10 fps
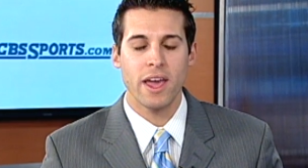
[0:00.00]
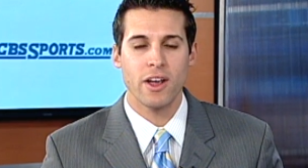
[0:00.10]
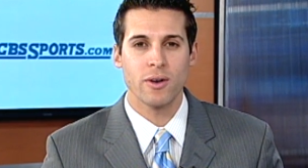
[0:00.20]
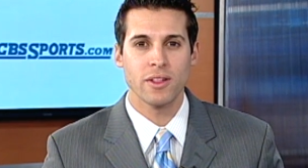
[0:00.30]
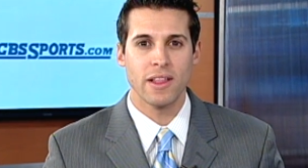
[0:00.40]

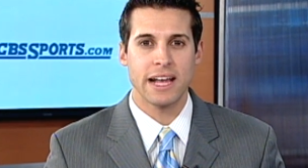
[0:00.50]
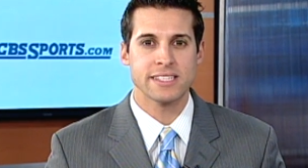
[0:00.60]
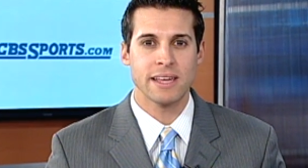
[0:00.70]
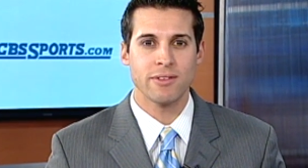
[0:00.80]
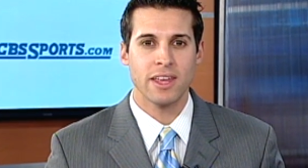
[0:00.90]
here in the
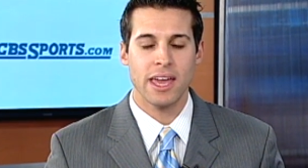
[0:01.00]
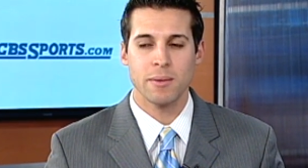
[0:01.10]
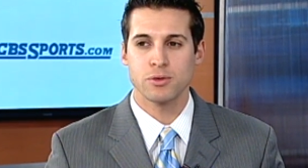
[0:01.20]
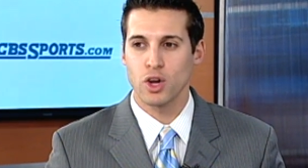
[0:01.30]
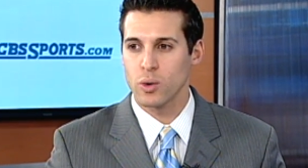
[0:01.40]
last seven
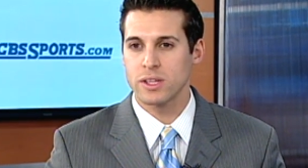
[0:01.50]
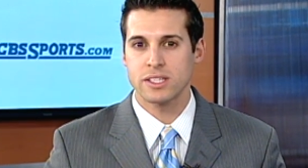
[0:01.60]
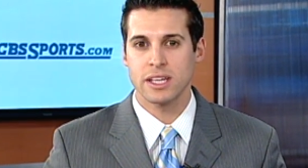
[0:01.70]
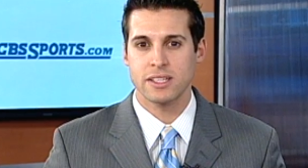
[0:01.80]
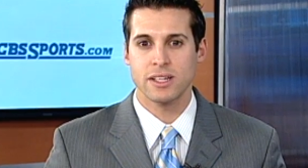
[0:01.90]
games, going
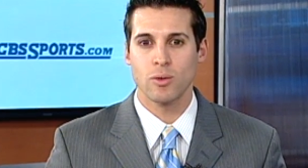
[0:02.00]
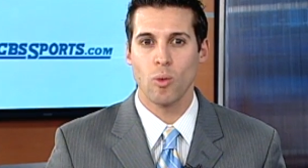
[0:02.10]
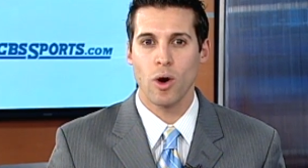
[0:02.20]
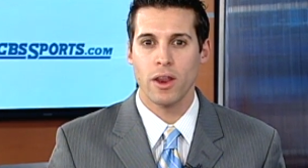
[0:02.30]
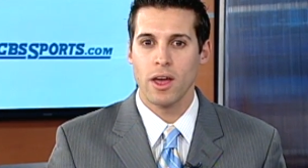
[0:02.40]
six
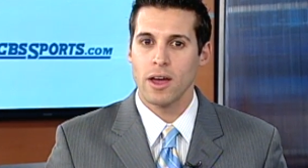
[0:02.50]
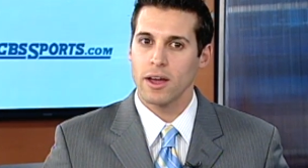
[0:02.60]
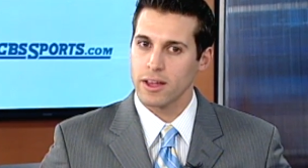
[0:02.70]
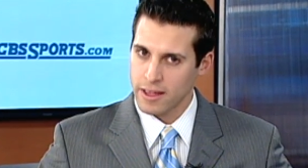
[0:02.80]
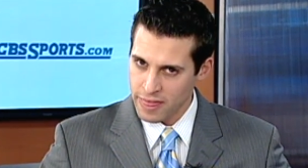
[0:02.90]
and one.
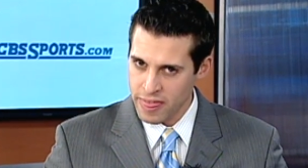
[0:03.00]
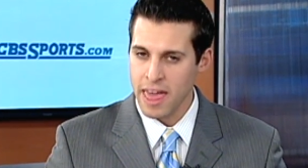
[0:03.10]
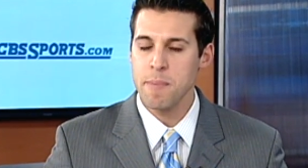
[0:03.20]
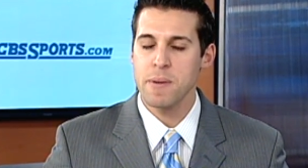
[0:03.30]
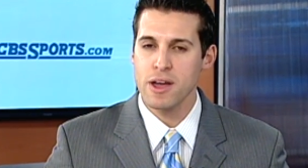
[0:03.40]
Can
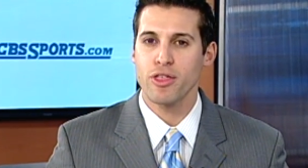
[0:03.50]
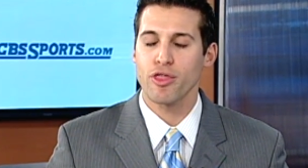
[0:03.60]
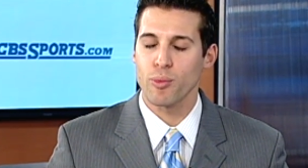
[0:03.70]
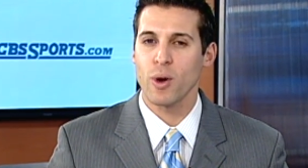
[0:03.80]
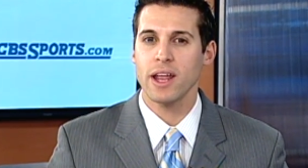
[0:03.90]
they be a
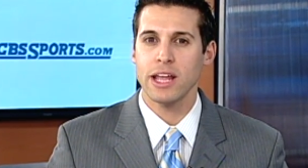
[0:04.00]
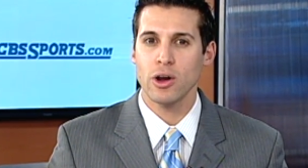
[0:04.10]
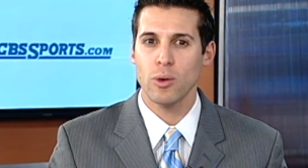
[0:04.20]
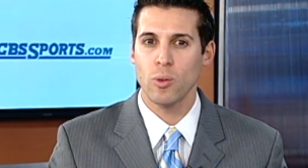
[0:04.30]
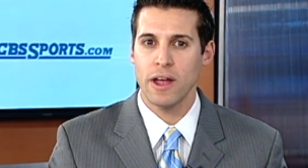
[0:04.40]
threat
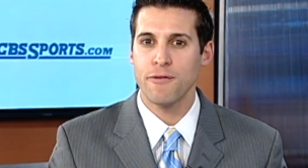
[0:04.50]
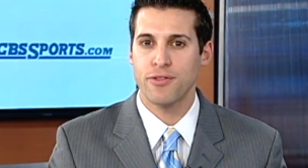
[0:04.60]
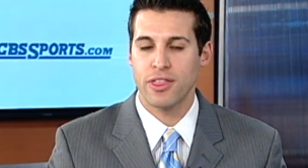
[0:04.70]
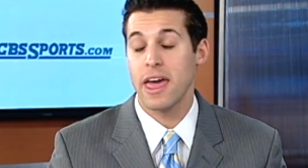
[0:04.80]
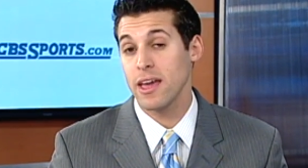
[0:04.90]
here
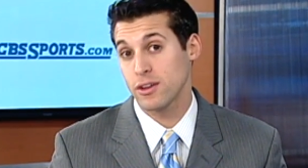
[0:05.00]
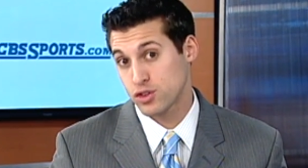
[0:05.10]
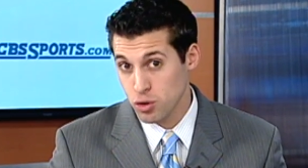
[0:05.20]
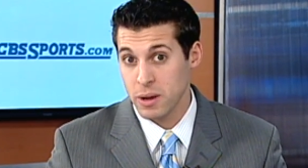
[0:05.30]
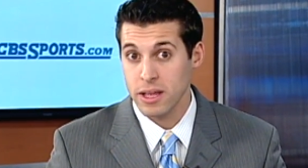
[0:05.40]
if they,
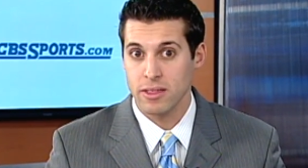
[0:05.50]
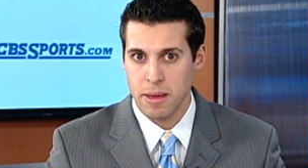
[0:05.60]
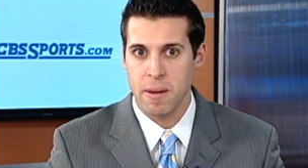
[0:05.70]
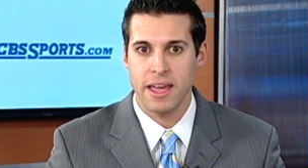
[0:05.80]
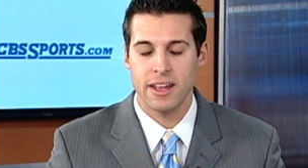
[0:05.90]
assuming
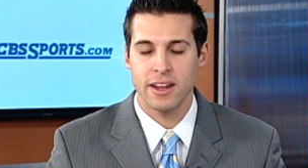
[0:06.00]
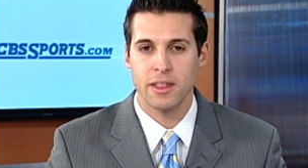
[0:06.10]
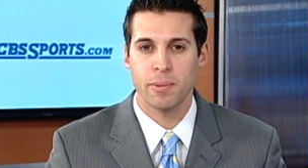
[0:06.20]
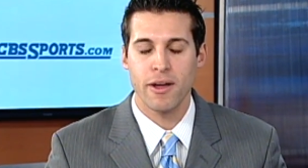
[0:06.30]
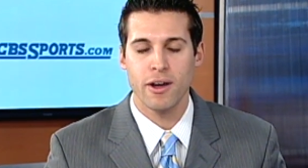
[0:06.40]
they make it into
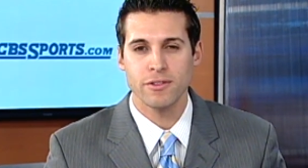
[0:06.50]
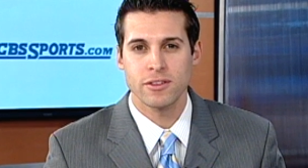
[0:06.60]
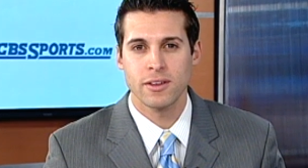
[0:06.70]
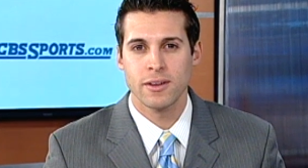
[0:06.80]
the playoffs?